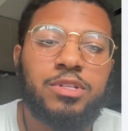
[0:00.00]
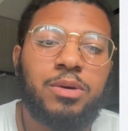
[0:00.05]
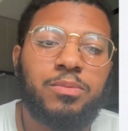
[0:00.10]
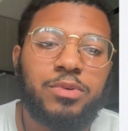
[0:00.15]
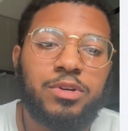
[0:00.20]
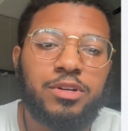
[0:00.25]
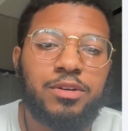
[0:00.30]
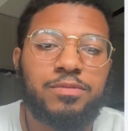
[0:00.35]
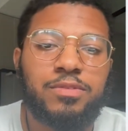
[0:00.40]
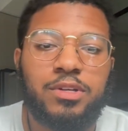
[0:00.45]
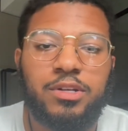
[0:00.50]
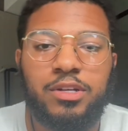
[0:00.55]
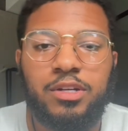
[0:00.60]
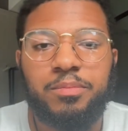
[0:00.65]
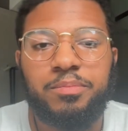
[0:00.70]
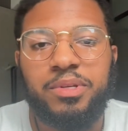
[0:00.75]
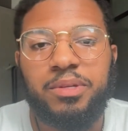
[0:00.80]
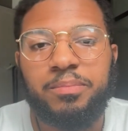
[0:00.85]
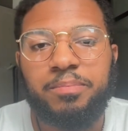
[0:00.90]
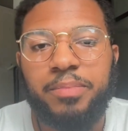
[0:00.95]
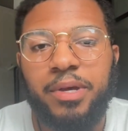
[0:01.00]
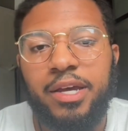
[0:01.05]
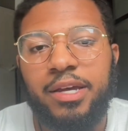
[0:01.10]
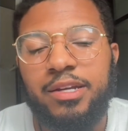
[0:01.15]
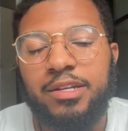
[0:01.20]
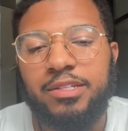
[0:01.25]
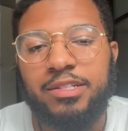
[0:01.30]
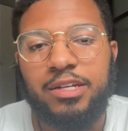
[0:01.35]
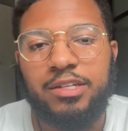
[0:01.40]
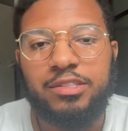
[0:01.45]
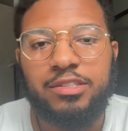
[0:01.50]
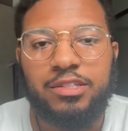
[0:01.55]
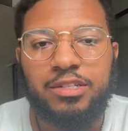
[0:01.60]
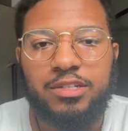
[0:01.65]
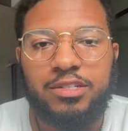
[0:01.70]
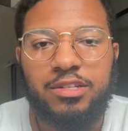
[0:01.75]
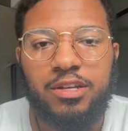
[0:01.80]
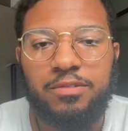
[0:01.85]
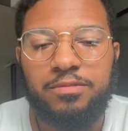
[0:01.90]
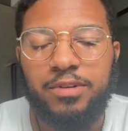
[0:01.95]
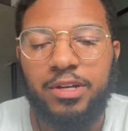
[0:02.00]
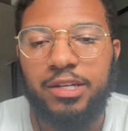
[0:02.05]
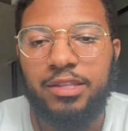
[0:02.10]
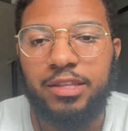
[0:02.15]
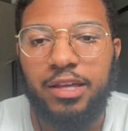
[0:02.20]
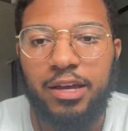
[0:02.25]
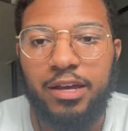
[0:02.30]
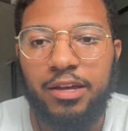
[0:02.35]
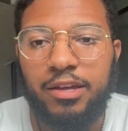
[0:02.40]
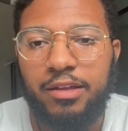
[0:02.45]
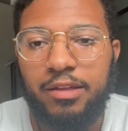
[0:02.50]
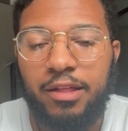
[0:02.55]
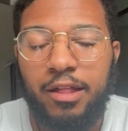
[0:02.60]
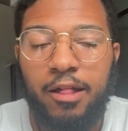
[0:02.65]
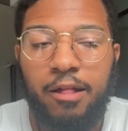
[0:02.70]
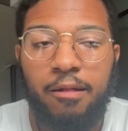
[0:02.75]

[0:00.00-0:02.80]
I wonder if they're going to be paying attention to stuff like that,